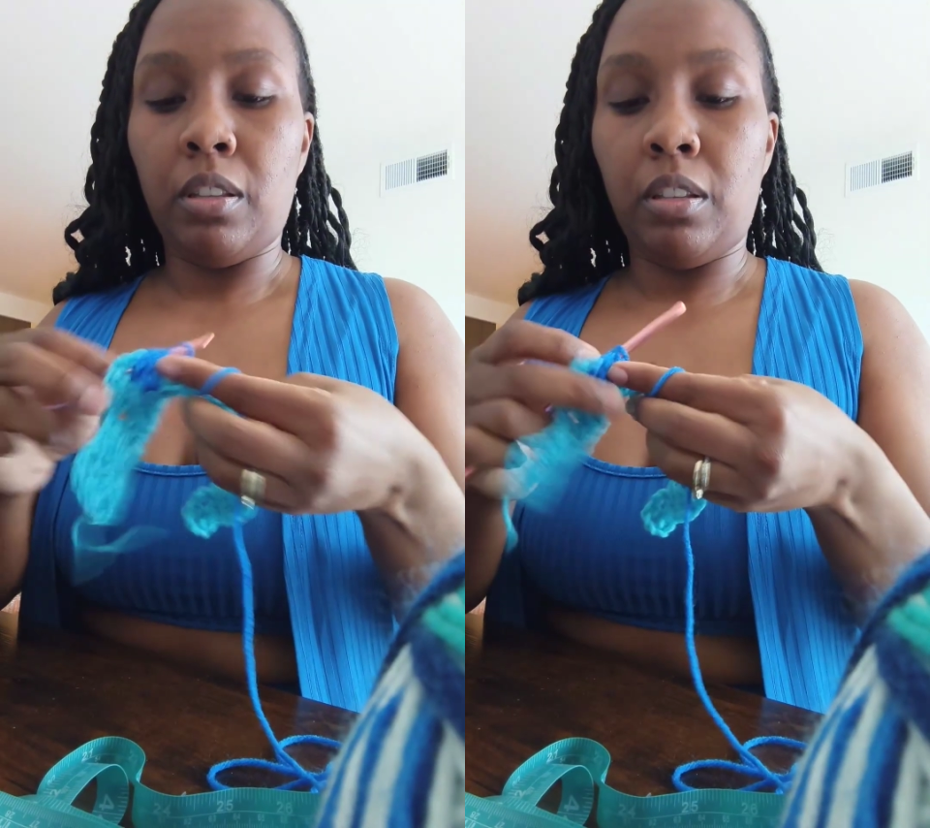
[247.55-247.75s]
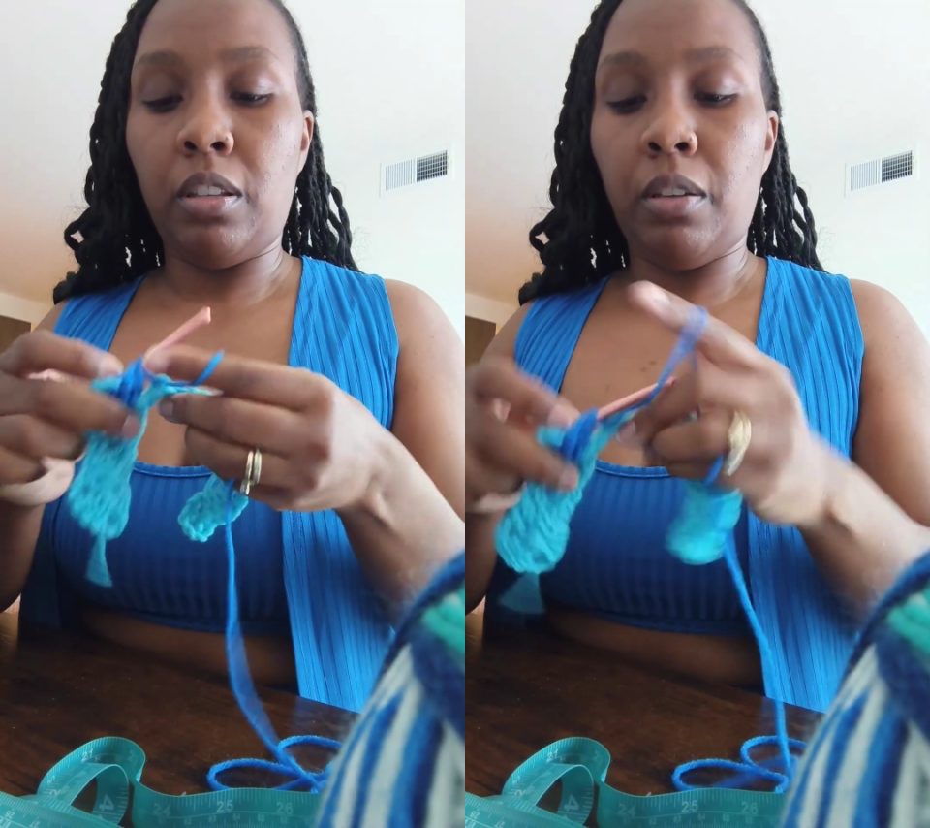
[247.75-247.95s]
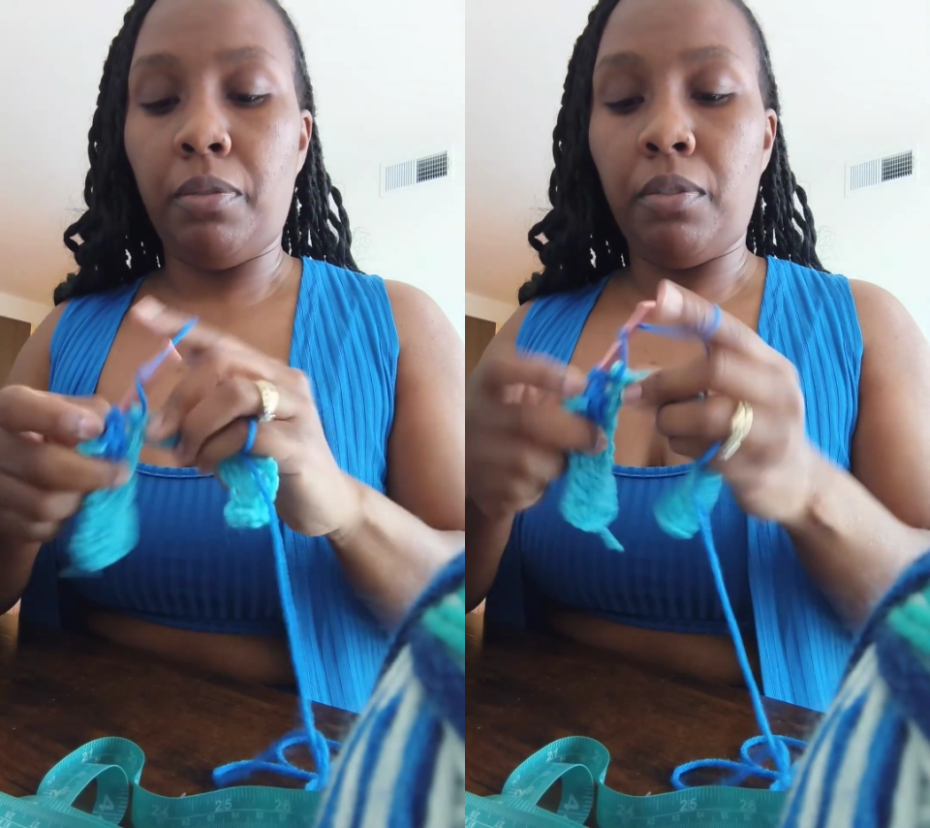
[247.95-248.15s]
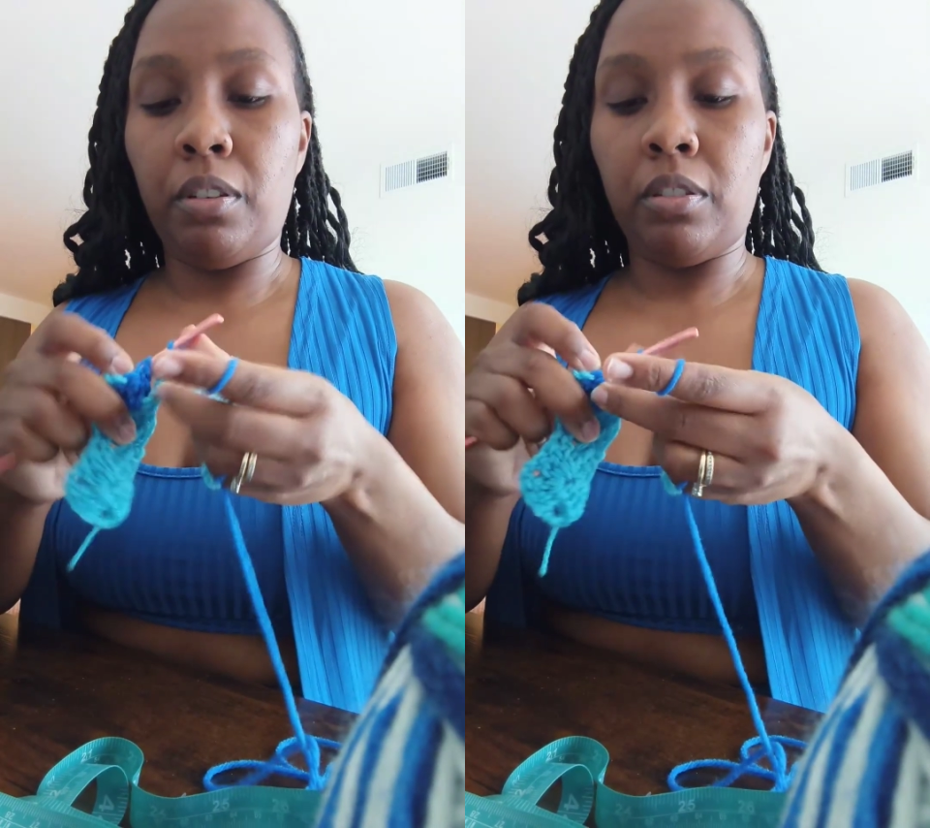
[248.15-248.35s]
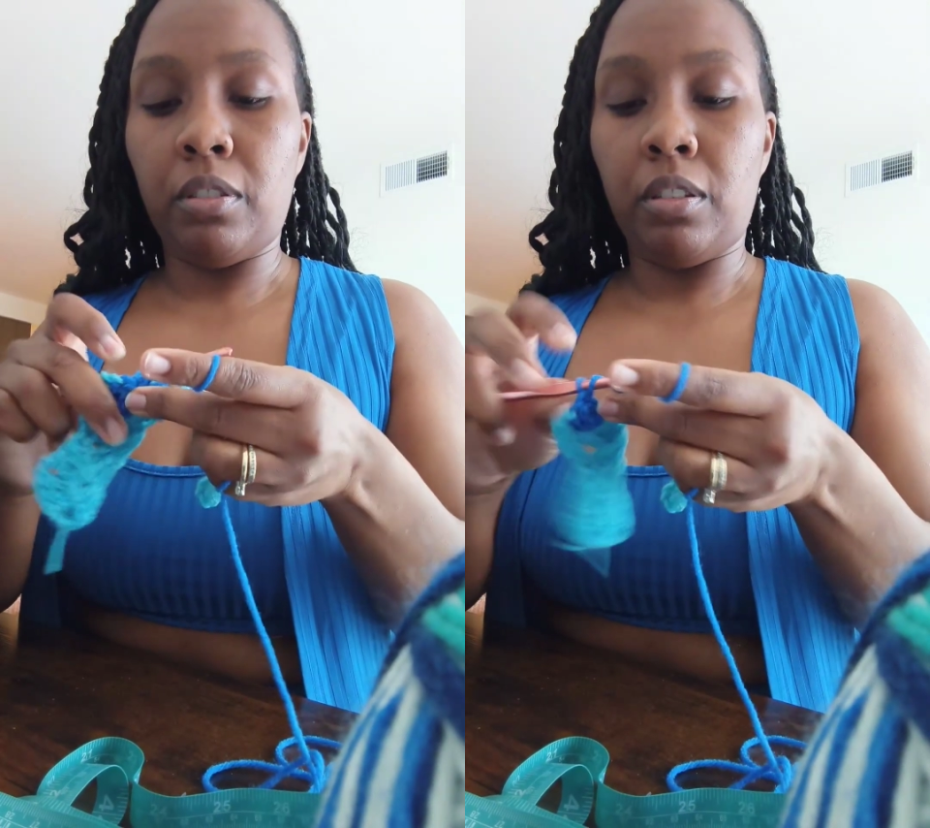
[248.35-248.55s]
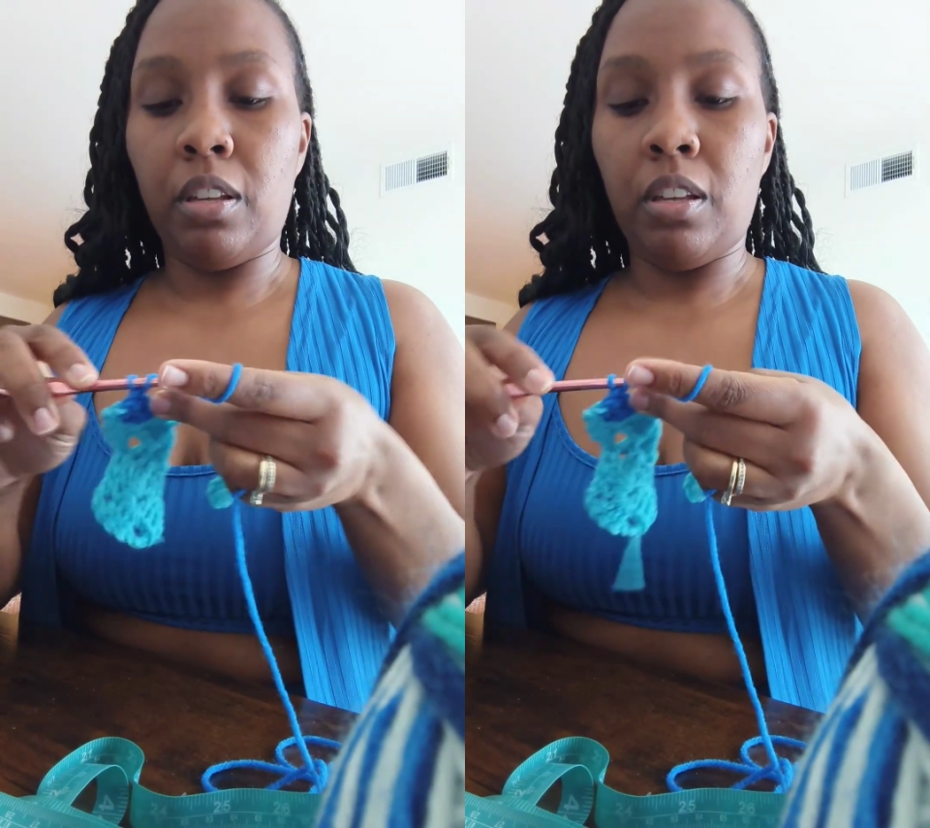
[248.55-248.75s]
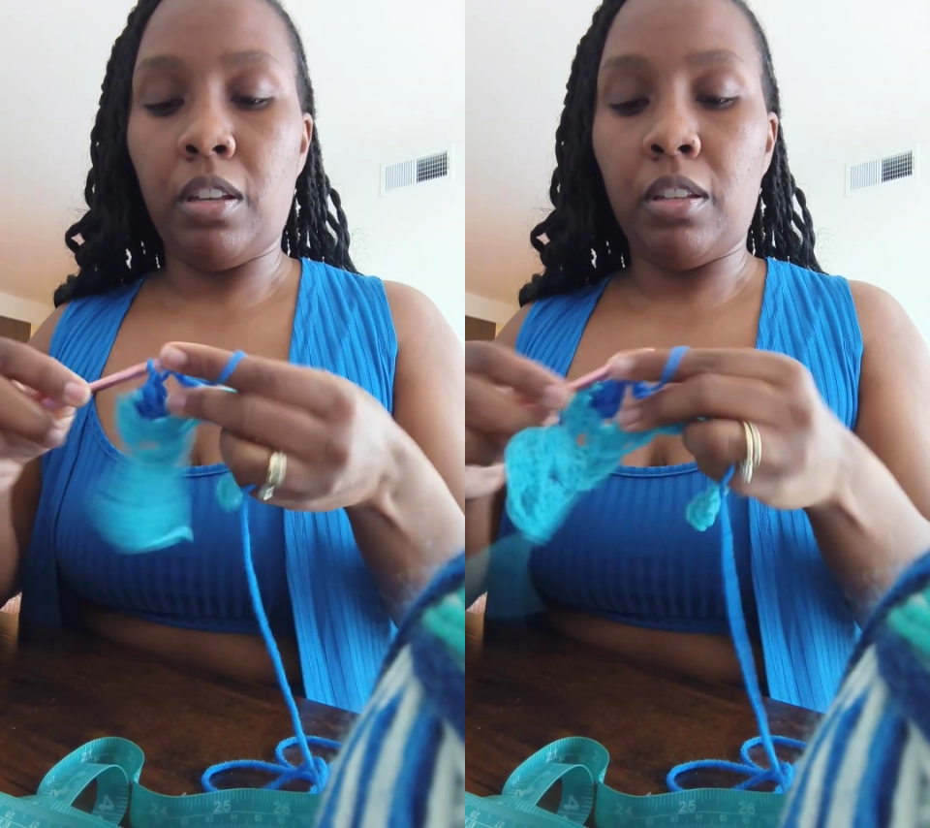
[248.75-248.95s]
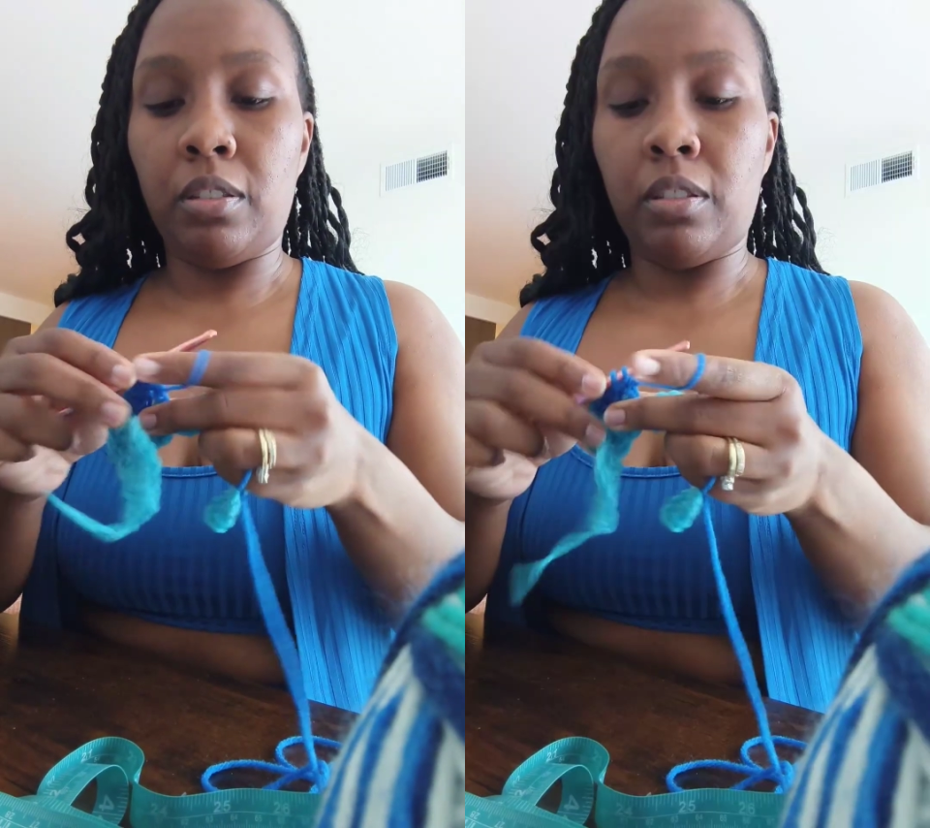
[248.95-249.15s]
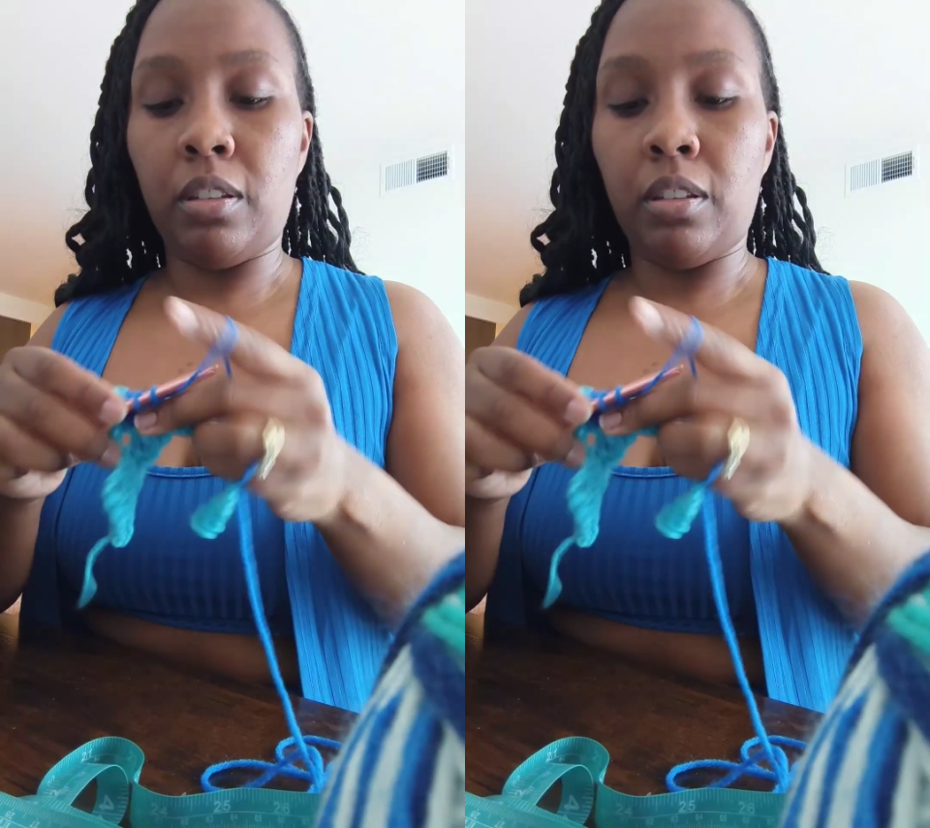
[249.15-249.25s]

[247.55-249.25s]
The difference is